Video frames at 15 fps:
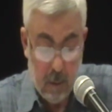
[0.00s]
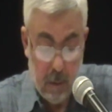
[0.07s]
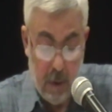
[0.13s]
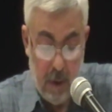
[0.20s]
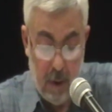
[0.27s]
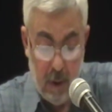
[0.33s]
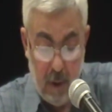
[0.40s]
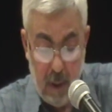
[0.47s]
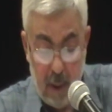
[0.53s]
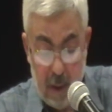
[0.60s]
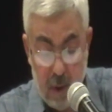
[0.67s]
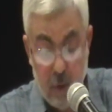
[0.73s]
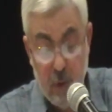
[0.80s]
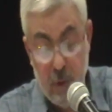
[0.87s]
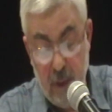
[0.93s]
in the
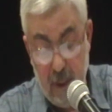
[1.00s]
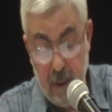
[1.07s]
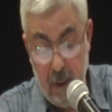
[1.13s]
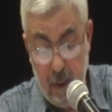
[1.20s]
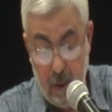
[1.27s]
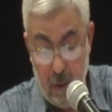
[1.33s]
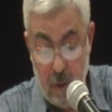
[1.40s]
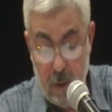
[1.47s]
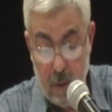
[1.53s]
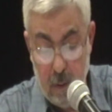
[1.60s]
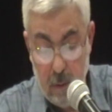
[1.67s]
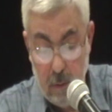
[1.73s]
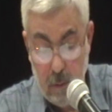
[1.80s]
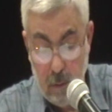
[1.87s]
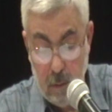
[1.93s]
last 2 decades.